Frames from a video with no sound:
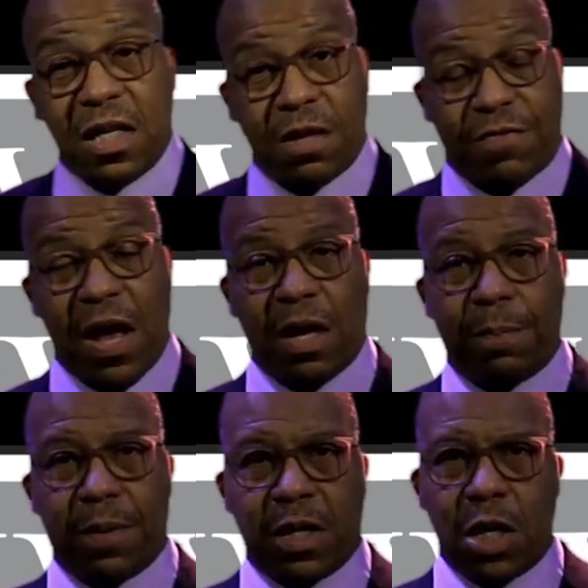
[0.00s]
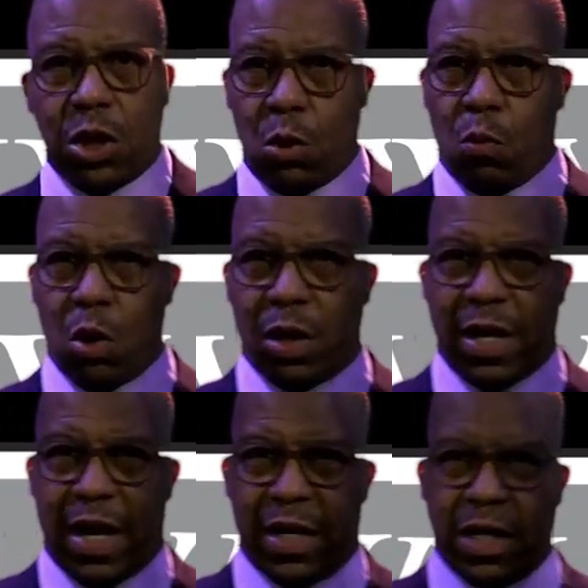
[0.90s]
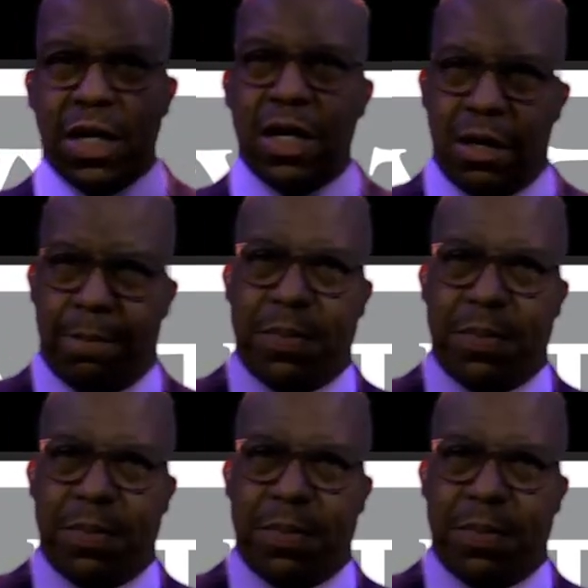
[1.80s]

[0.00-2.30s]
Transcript: You develop it, you work on it,